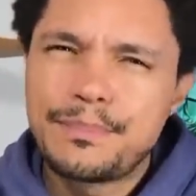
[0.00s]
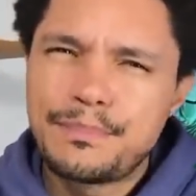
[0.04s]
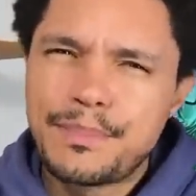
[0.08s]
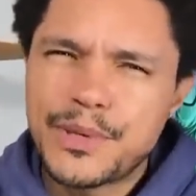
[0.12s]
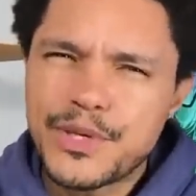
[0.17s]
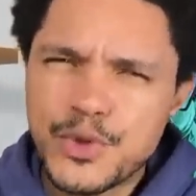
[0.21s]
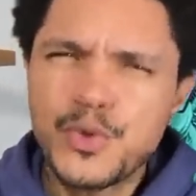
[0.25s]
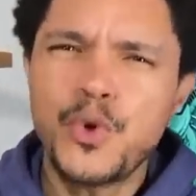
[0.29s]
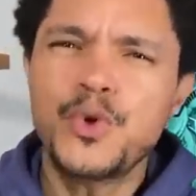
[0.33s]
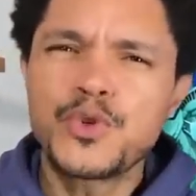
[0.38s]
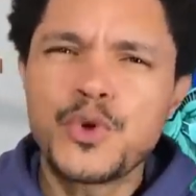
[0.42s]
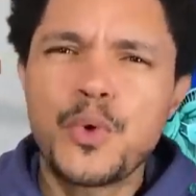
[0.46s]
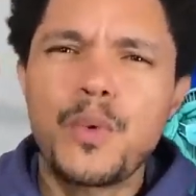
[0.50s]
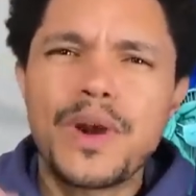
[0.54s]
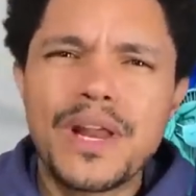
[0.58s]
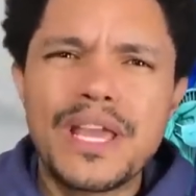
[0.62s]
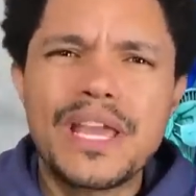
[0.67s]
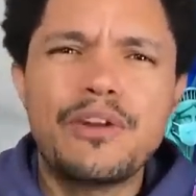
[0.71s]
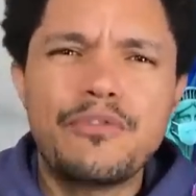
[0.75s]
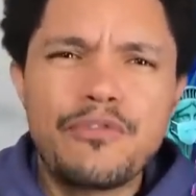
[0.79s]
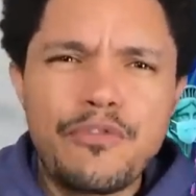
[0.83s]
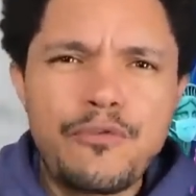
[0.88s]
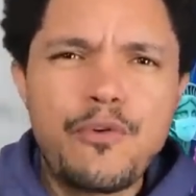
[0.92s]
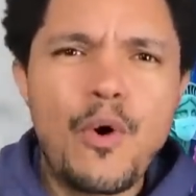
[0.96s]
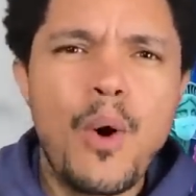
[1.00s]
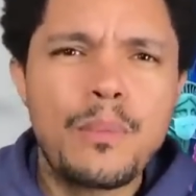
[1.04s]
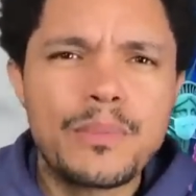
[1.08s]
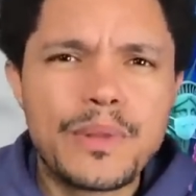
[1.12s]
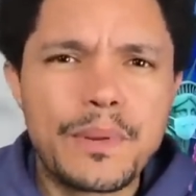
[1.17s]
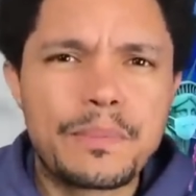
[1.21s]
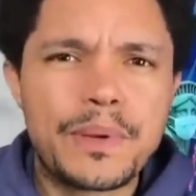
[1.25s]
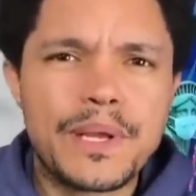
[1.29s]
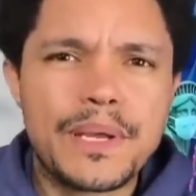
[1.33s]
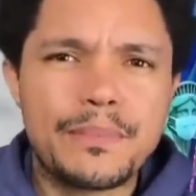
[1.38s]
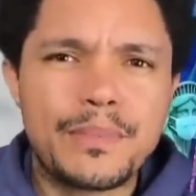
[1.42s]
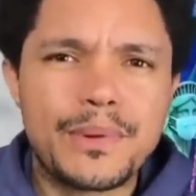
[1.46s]
But you also want to inform
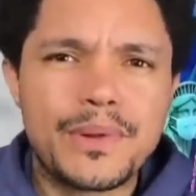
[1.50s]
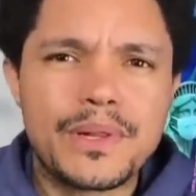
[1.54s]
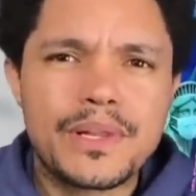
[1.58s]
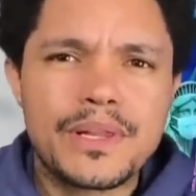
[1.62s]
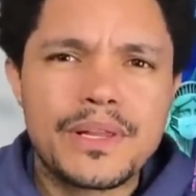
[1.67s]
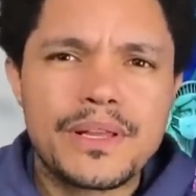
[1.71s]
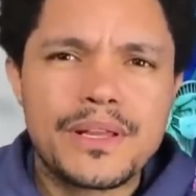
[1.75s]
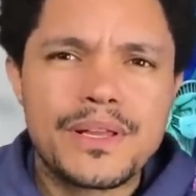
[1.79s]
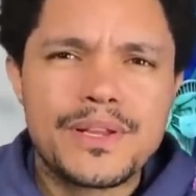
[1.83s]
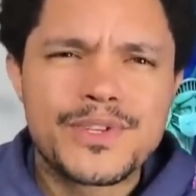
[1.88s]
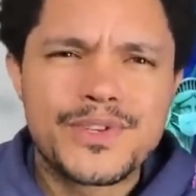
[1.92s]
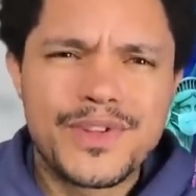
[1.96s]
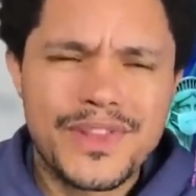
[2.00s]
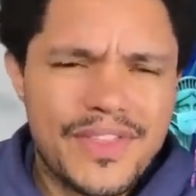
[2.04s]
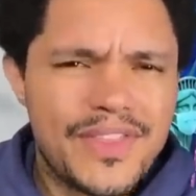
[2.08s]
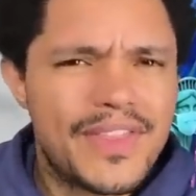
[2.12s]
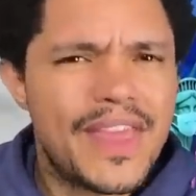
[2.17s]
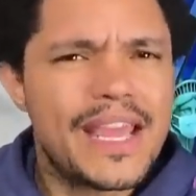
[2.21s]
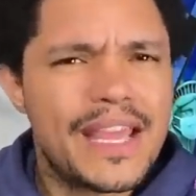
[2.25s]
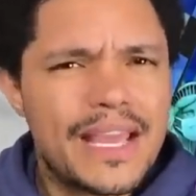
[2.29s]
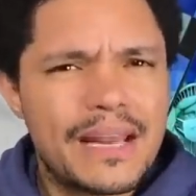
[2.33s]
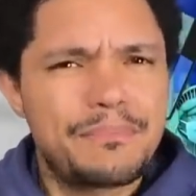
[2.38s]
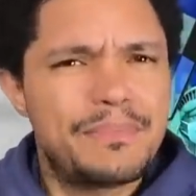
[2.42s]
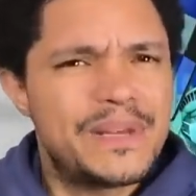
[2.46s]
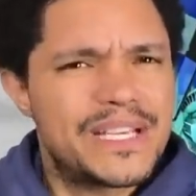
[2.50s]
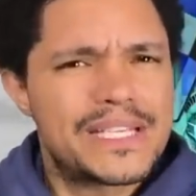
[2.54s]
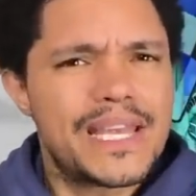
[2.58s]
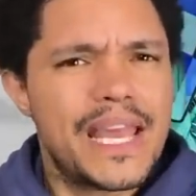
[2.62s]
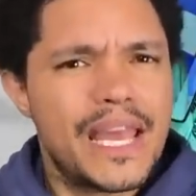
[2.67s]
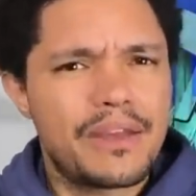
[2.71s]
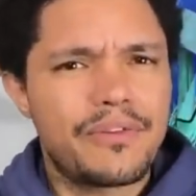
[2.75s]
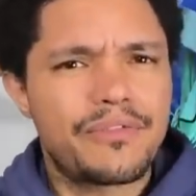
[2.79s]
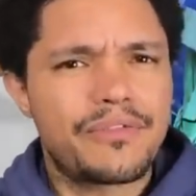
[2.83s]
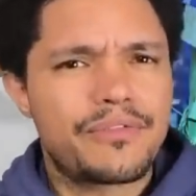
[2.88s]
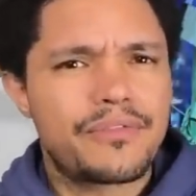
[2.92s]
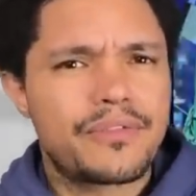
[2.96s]
the people so that they can be
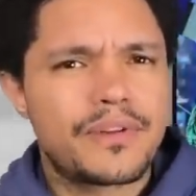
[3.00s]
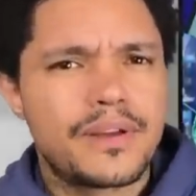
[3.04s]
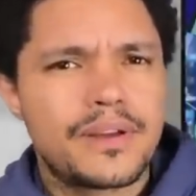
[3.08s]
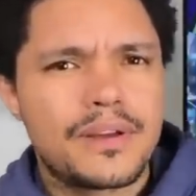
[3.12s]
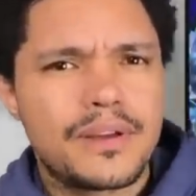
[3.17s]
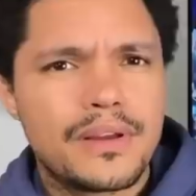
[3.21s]
safe.